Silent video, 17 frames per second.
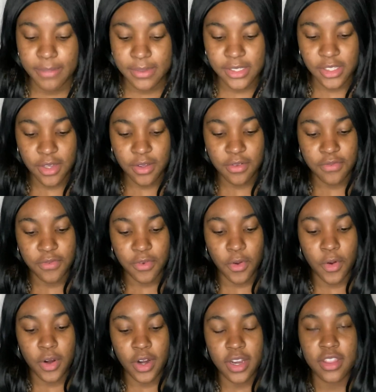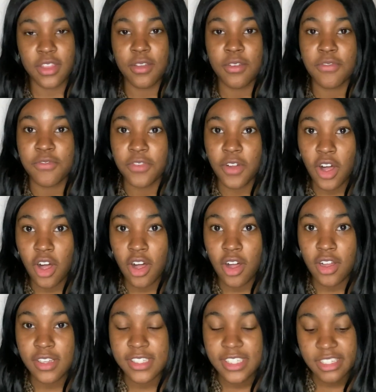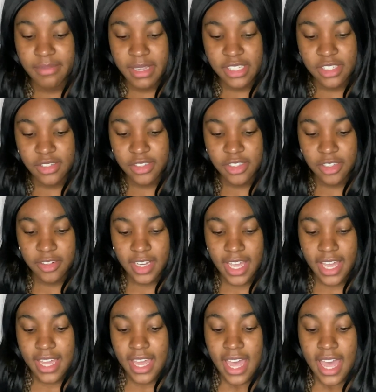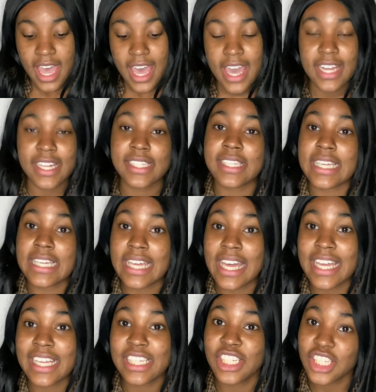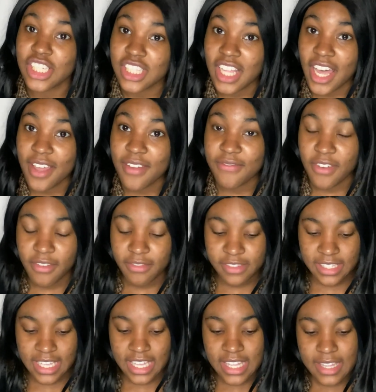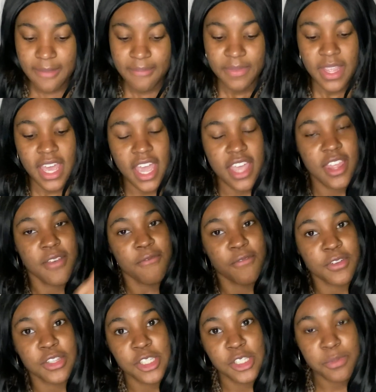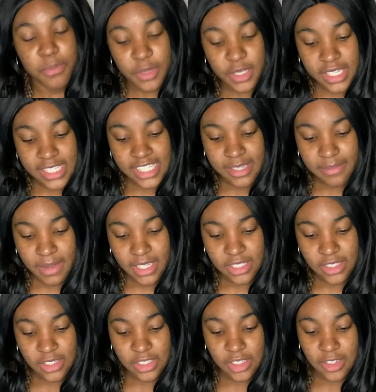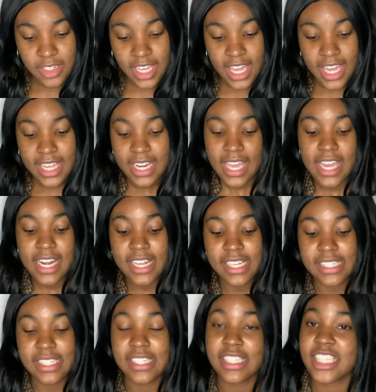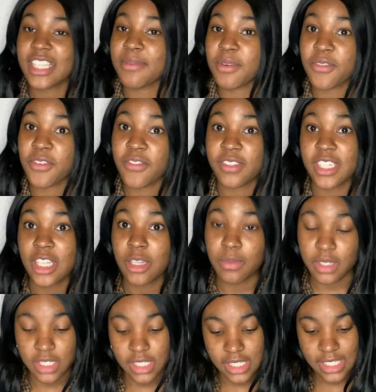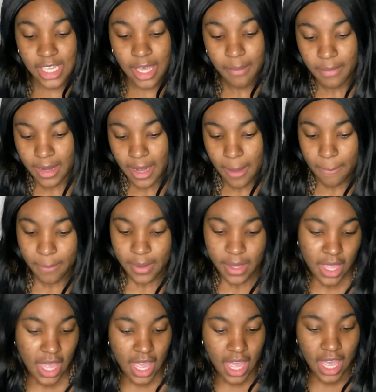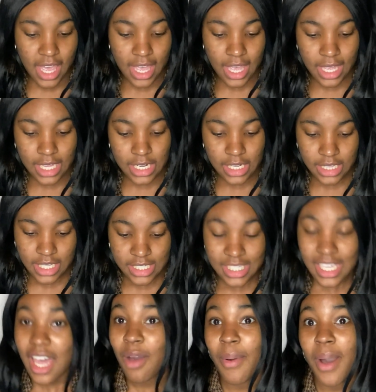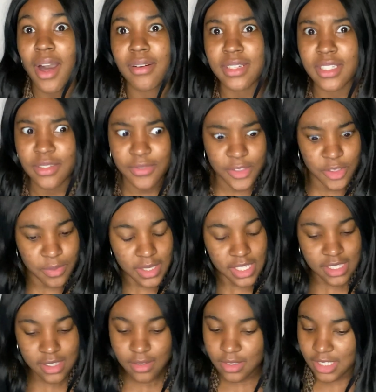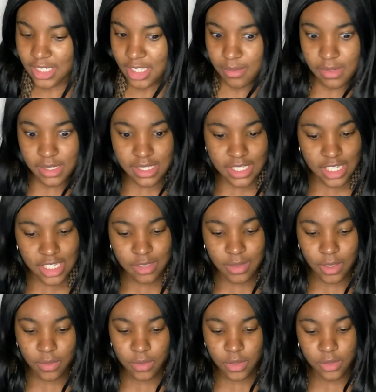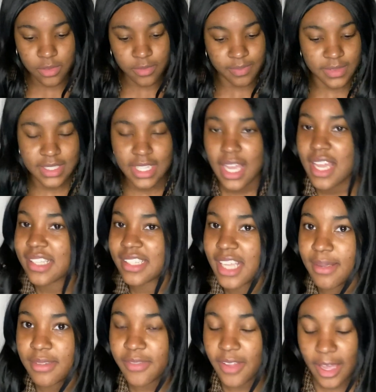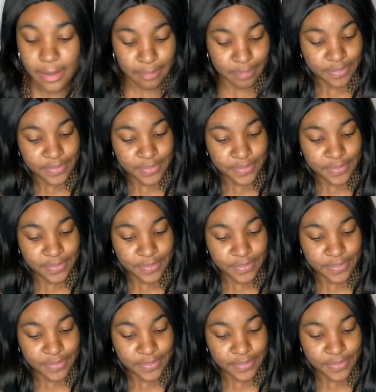So for the fall semester due date, it is again July 15th. And then for the spring semester due date, it is December 15th, which is coming up. And in a few weeks too. December is next week. Woo, that's fine.